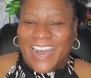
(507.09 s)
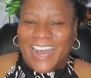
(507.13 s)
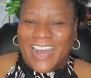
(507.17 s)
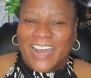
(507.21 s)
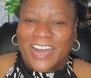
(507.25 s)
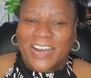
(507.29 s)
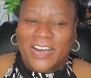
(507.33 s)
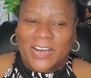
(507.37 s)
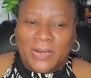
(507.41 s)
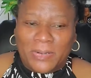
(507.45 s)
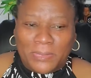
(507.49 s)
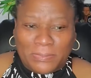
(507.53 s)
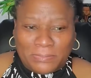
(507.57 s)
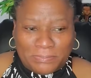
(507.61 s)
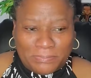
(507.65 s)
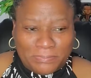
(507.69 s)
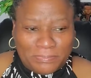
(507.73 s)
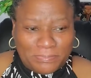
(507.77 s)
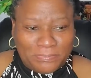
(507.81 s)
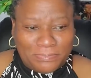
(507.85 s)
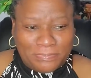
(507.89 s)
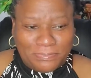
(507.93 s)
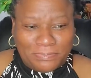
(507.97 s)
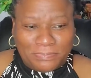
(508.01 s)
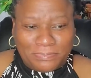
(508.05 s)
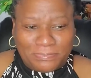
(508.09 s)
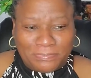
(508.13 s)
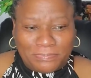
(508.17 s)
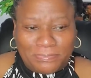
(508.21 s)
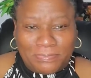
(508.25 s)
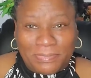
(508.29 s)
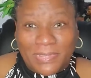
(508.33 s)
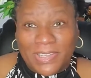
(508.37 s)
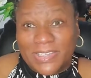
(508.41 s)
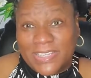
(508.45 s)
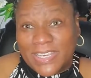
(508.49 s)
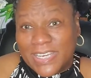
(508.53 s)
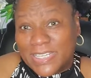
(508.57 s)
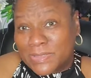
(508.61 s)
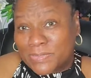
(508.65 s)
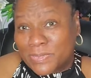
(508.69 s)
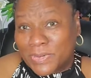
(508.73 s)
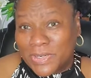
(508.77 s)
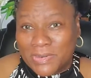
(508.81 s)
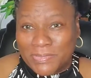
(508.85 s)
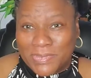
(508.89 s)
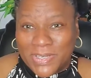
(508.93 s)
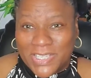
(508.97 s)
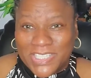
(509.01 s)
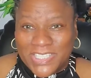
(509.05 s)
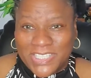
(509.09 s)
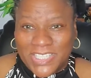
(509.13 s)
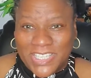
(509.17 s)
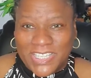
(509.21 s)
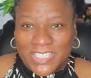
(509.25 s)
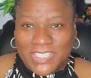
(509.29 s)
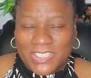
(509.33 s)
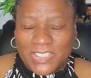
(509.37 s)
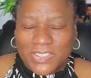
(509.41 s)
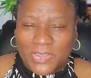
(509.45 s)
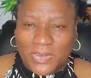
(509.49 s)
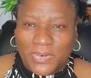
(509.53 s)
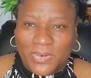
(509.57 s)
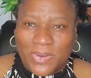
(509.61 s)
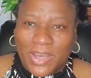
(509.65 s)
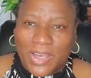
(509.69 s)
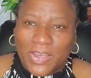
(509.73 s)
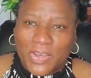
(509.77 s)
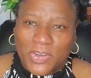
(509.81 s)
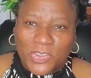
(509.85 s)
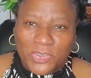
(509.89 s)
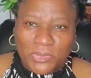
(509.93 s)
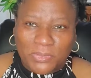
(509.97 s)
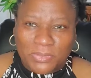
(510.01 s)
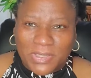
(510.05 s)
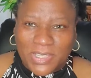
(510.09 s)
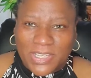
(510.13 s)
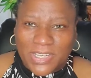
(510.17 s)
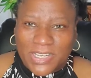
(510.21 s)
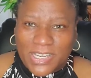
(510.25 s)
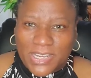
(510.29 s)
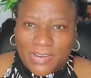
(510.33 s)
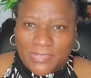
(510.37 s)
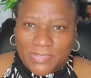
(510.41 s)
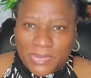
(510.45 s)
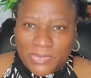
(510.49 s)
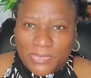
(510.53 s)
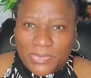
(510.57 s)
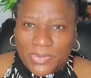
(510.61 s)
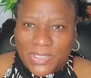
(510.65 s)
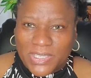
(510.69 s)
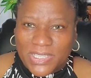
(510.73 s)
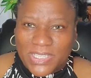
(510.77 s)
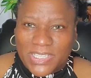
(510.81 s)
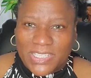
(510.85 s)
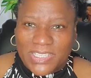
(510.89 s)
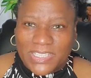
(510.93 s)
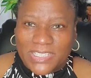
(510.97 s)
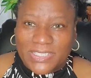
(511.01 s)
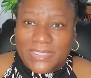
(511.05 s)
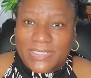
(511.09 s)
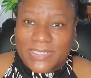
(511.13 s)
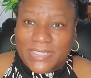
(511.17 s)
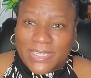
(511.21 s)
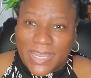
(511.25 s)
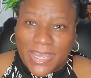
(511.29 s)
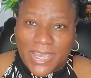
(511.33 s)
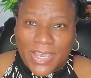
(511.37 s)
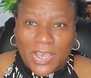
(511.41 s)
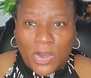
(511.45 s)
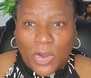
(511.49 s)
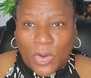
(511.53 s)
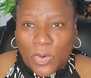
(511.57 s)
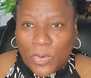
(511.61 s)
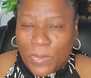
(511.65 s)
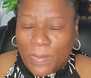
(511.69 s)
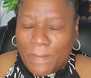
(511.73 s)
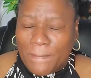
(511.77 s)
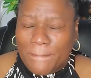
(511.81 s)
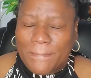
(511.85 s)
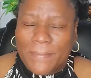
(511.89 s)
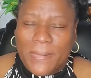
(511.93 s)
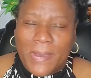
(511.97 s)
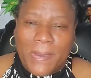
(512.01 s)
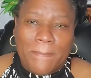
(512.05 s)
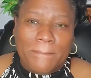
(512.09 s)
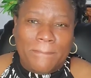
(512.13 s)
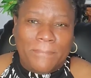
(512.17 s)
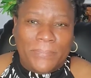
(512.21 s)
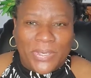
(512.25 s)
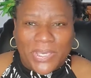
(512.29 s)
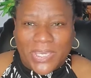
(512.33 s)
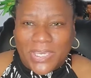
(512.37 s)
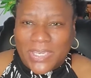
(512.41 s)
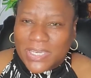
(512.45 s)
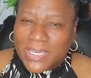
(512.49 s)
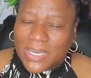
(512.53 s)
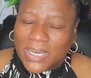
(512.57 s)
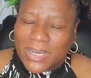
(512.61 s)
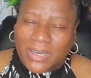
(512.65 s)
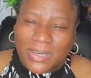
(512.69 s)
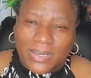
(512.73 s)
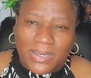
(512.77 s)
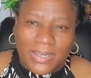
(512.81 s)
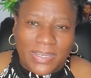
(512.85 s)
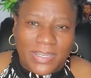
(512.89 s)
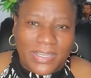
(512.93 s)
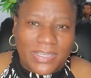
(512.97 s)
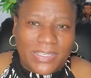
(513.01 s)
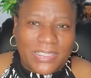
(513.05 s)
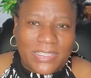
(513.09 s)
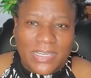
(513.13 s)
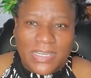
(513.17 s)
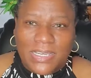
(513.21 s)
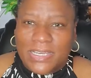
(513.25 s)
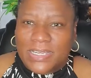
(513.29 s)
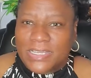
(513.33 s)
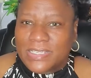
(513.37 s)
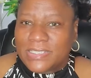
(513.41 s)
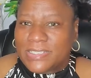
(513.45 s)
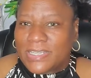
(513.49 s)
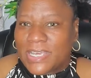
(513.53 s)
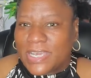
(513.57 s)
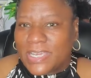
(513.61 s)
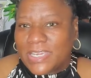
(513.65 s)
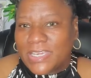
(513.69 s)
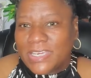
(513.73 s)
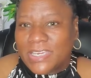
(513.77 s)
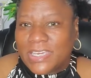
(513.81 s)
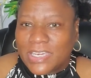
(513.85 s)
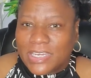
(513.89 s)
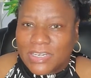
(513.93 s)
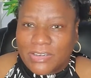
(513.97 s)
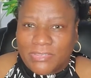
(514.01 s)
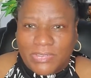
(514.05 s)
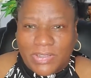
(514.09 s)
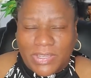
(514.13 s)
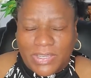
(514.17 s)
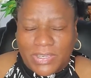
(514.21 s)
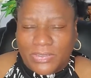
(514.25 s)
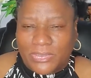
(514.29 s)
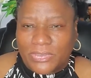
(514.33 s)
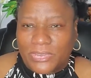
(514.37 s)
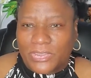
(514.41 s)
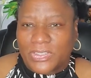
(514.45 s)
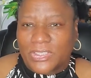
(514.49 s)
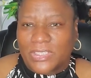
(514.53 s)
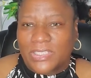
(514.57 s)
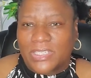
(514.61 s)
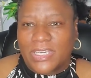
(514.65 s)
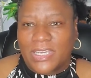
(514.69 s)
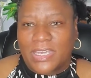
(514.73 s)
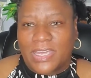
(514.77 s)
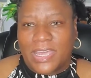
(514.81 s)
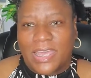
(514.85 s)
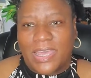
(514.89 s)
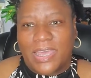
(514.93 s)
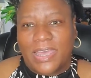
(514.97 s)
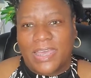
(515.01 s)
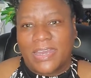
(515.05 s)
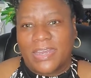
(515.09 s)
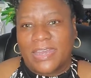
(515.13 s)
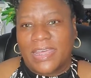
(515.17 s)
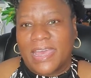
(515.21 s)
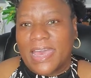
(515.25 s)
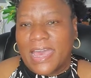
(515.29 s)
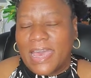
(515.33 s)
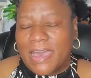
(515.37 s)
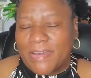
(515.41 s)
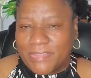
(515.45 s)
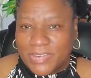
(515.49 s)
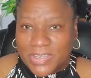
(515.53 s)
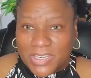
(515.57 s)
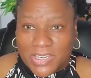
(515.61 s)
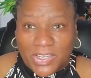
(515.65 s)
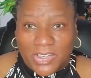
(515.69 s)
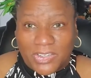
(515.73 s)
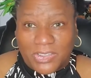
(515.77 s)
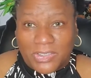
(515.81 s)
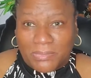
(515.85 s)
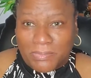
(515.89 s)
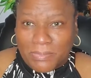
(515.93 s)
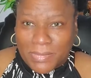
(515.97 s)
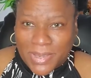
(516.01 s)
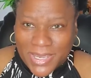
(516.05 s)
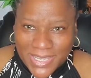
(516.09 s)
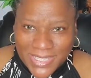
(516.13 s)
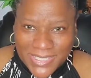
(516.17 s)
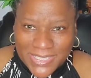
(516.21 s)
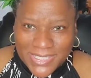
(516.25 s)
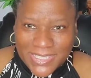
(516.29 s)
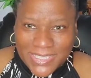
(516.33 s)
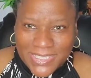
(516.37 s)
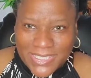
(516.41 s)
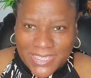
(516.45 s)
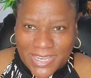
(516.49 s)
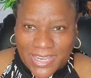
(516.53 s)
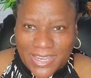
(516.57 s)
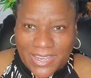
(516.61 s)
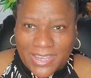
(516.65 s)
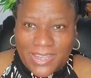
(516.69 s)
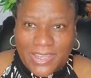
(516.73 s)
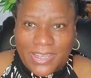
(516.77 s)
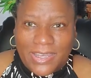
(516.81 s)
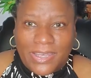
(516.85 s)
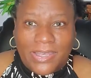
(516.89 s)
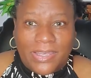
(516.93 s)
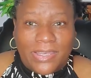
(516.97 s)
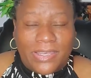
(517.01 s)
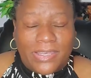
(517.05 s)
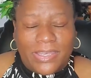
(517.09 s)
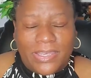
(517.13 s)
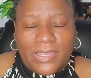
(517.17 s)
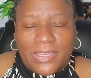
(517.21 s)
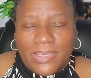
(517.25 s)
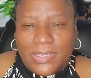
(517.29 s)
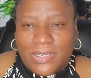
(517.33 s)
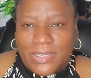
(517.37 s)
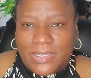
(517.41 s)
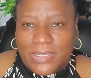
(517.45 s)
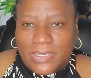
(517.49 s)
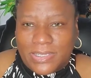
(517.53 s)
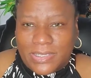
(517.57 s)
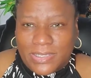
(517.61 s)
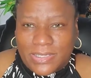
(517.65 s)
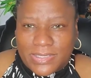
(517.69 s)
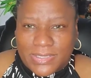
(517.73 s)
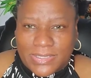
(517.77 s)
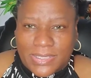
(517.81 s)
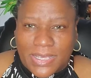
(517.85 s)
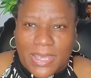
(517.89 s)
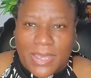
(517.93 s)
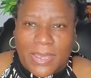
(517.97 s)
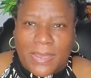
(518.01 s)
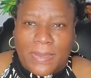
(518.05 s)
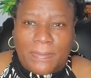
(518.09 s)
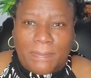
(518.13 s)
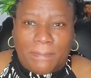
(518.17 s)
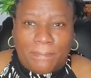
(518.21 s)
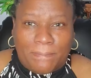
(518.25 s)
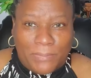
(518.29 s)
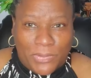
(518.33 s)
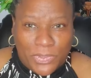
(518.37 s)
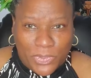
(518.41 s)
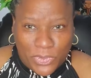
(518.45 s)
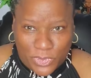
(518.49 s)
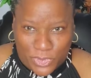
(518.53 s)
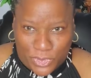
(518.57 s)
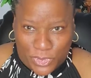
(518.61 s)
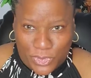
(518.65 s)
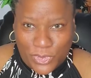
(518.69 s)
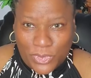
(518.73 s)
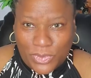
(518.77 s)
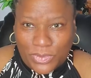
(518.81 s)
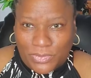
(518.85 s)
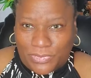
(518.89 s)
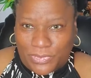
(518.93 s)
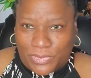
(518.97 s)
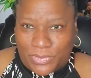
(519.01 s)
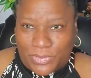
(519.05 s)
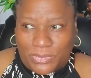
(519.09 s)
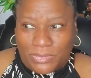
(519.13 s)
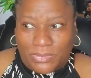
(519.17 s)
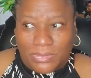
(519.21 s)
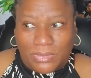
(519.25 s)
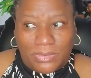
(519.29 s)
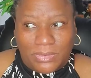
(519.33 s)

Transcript: That's pretty much it. So I hope that everyone is staying home, being kind, taking care of the elderly, and having an amazing day. It is a beautiful,